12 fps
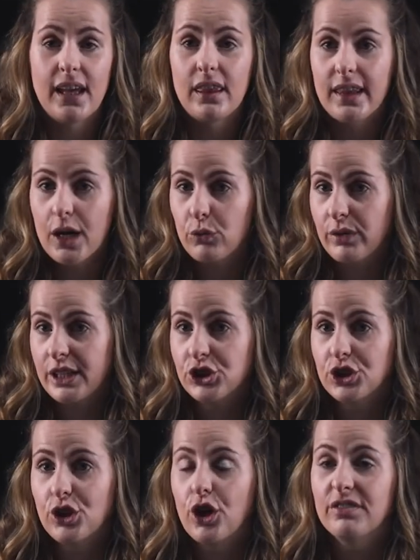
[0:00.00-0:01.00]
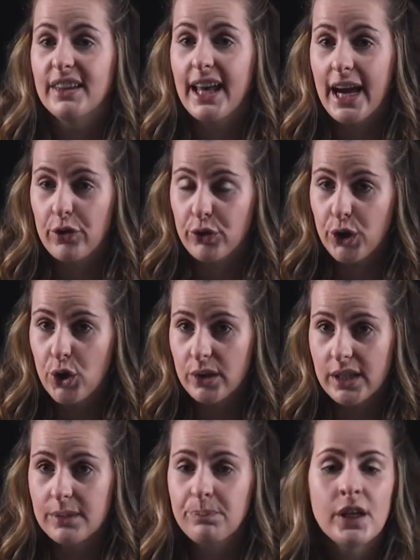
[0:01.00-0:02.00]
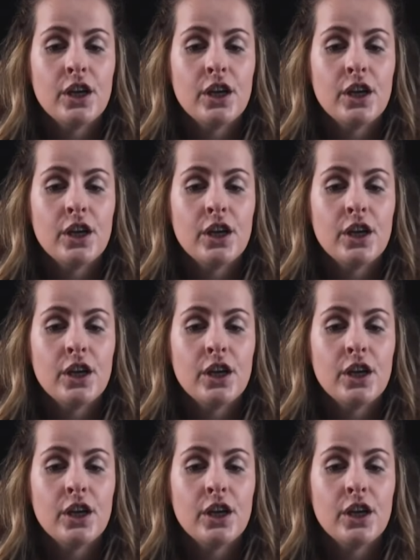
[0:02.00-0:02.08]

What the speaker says: in that region of the areola.